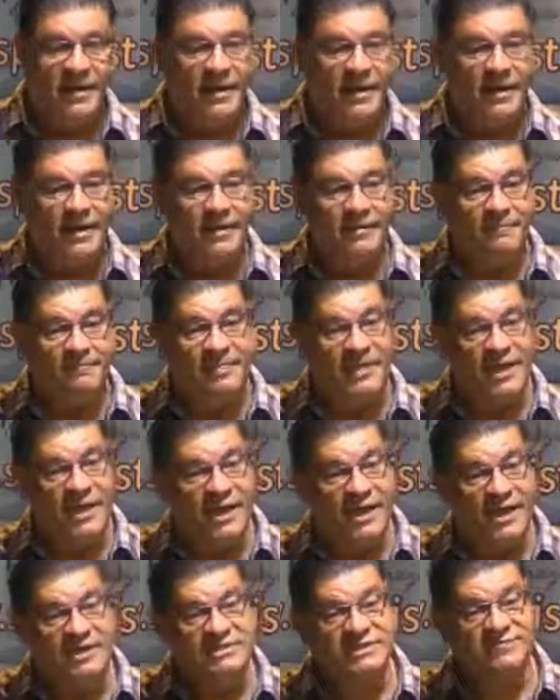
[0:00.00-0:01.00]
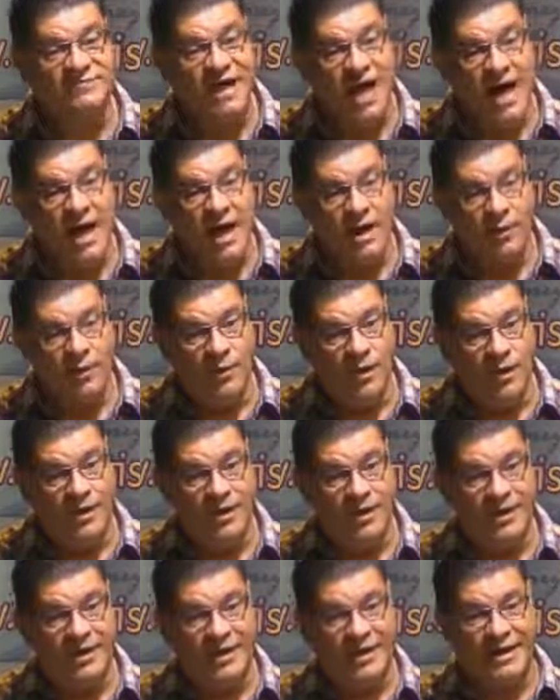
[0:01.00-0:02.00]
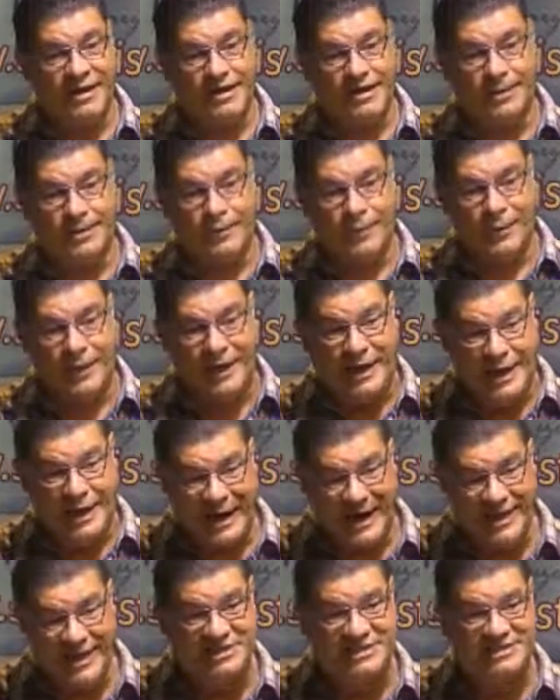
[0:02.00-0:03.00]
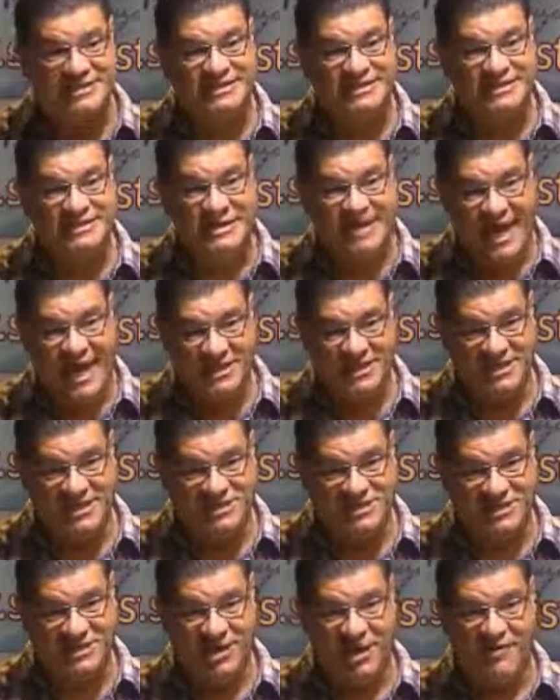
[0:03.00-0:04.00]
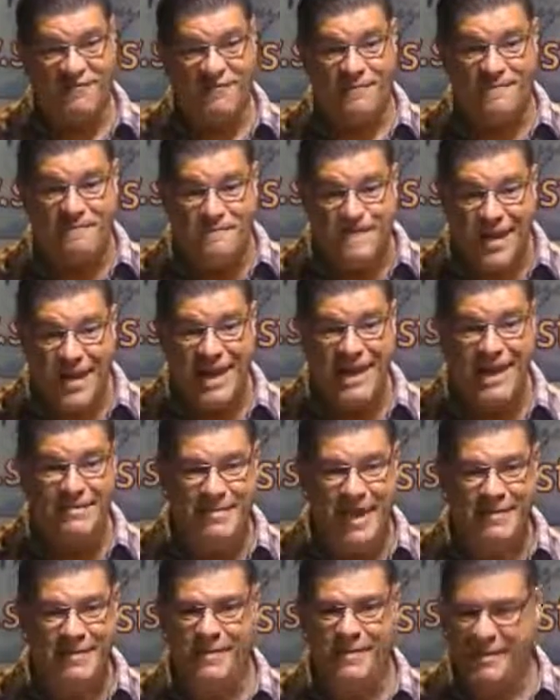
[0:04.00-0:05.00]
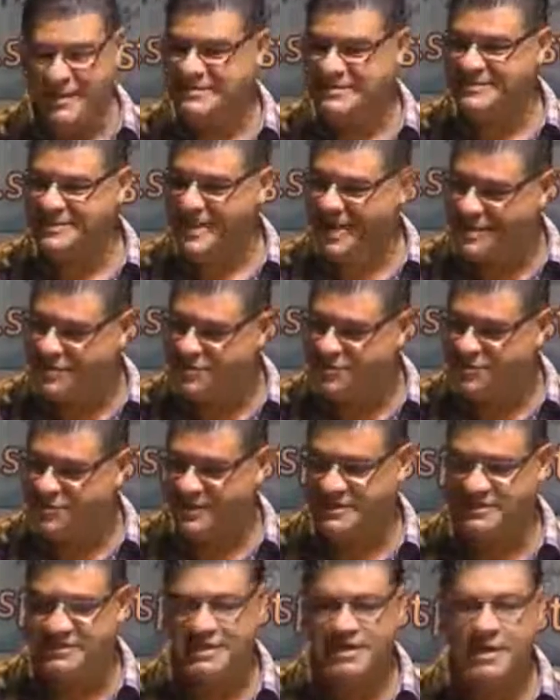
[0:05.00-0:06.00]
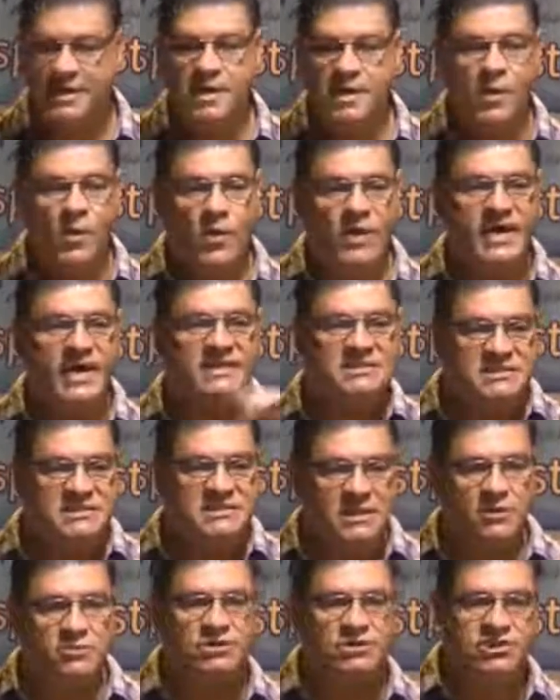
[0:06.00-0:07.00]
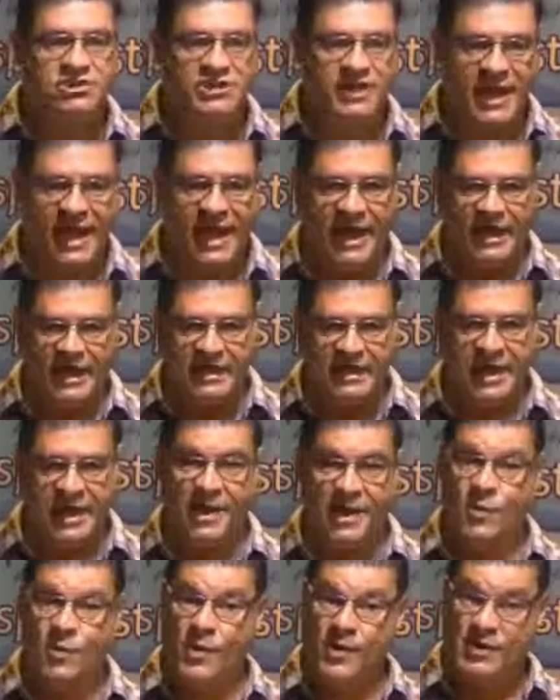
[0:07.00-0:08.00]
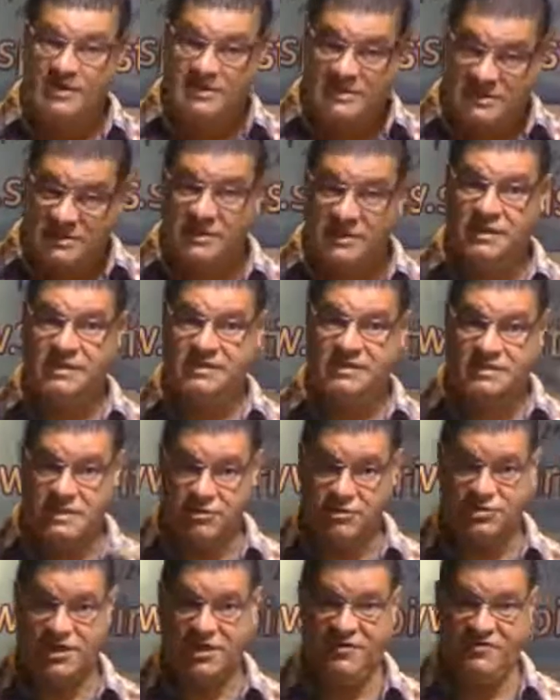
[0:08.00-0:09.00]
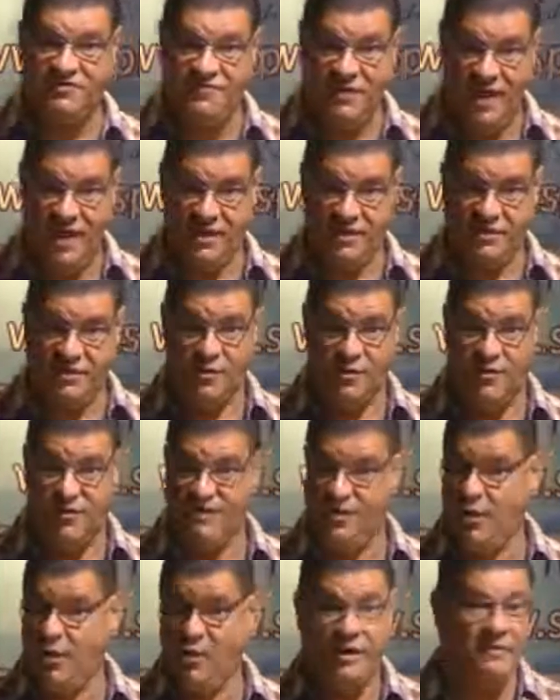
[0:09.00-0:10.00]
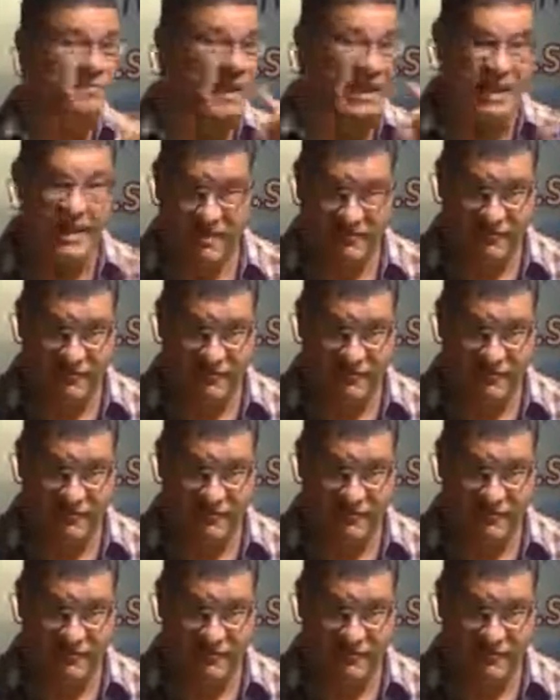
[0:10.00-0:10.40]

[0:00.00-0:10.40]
Because of our religious education of many, many, many centuries, we associated and we still associate faith with only belief.